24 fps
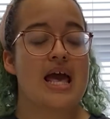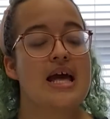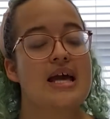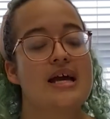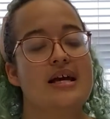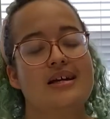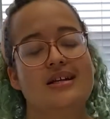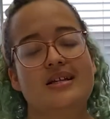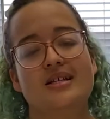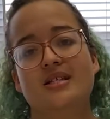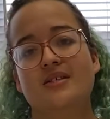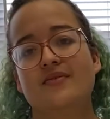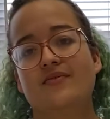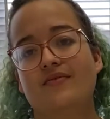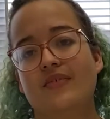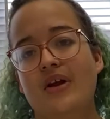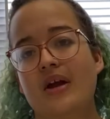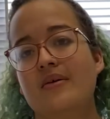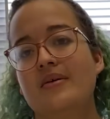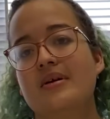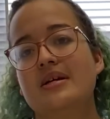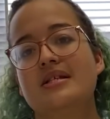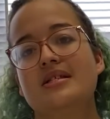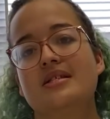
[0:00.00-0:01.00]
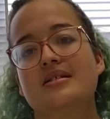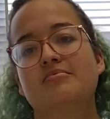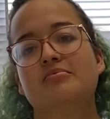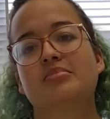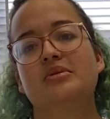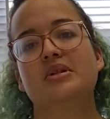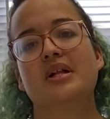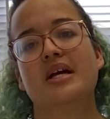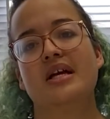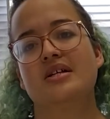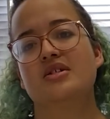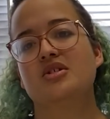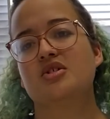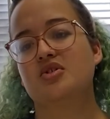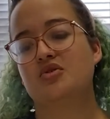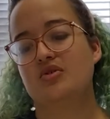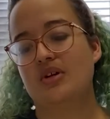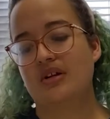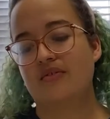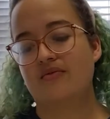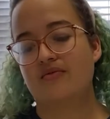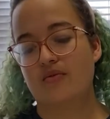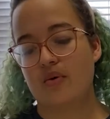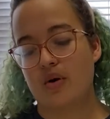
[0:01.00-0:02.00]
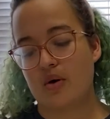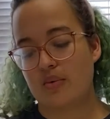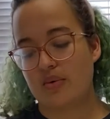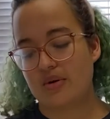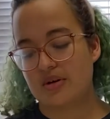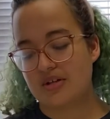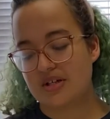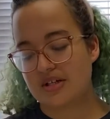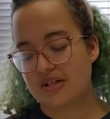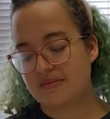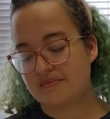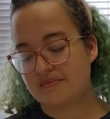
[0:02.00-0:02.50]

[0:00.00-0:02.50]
it is very simple and straightforward.